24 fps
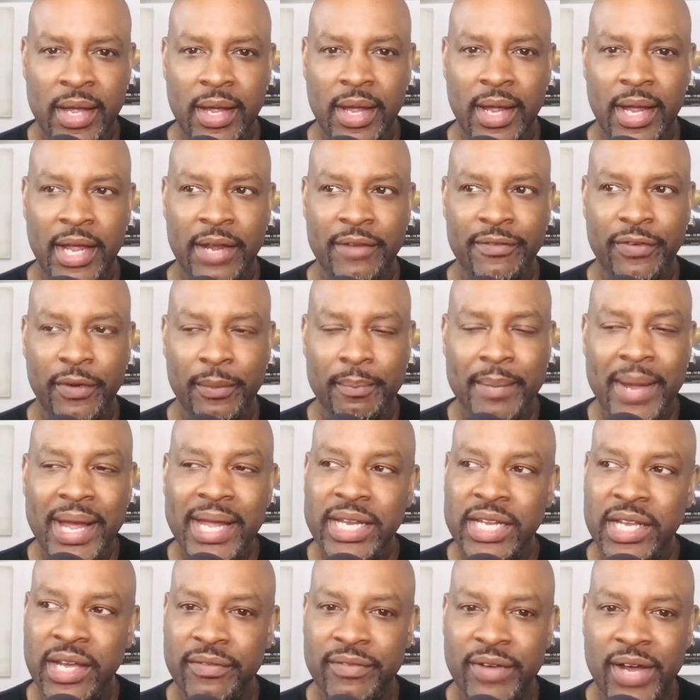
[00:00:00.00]
And for
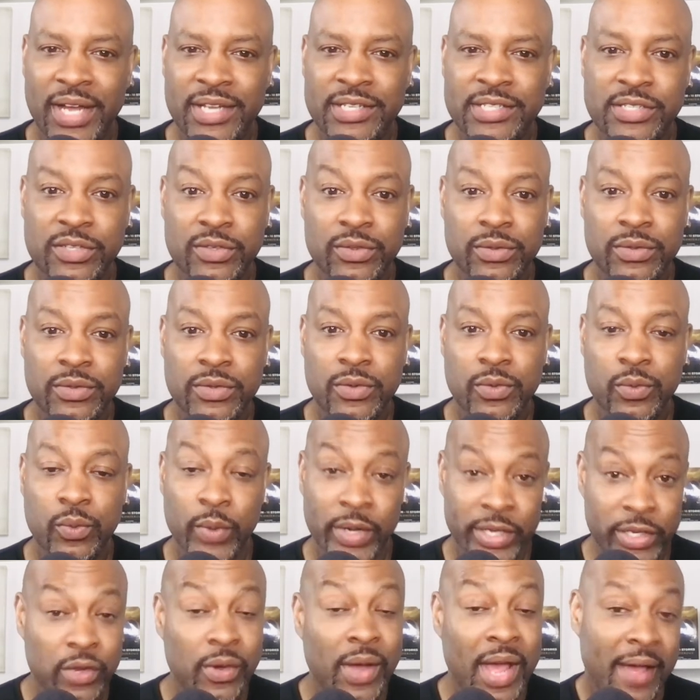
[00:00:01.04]
many of us,
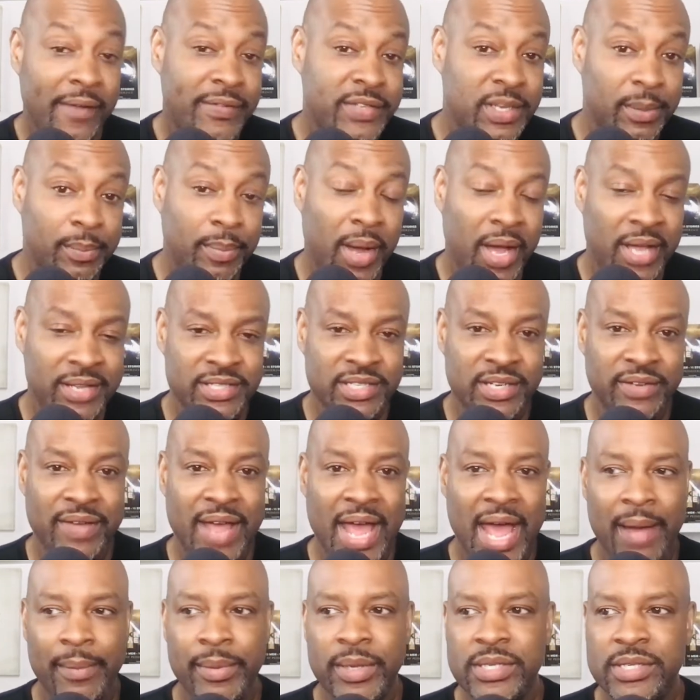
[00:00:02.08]
we do have some positive
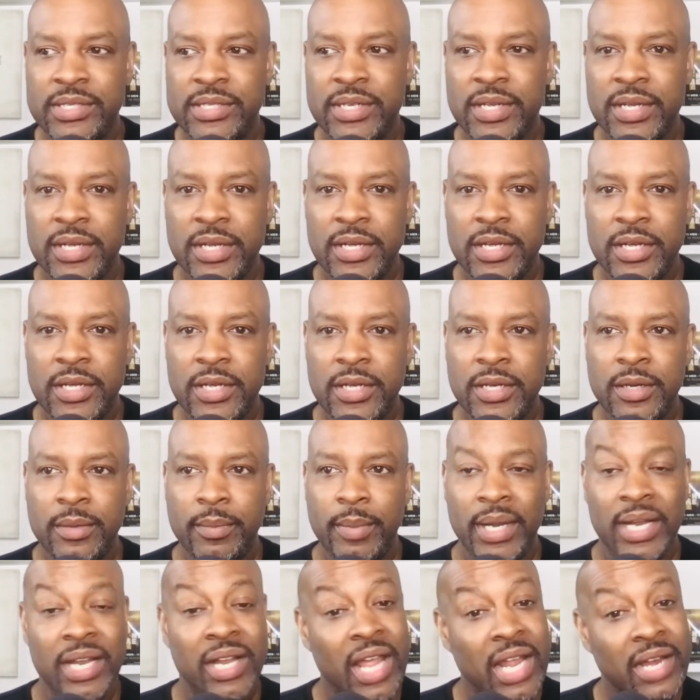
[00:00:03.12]
habits,
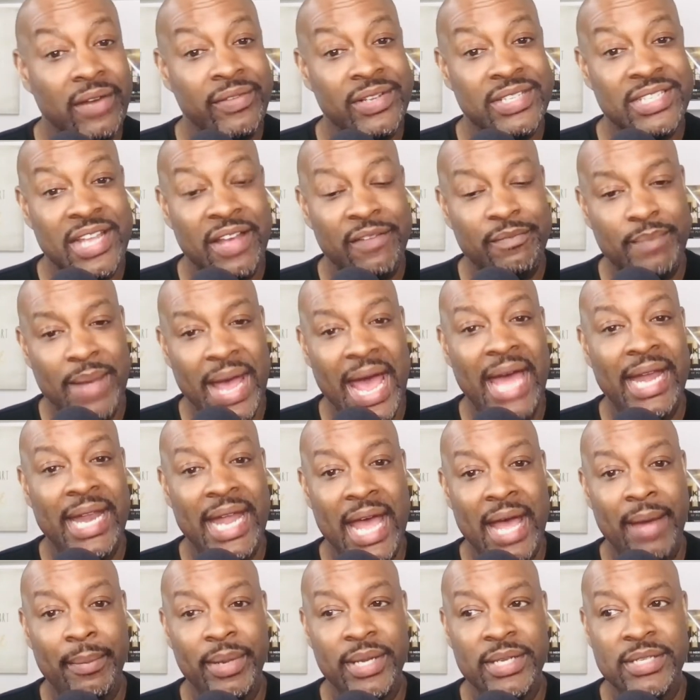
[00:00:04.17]
but a lot of us have bad
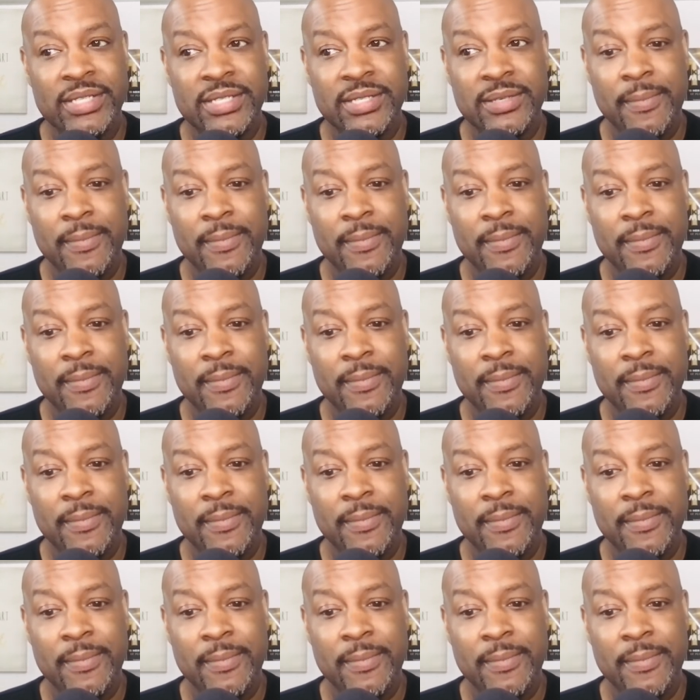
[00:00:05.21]
habits.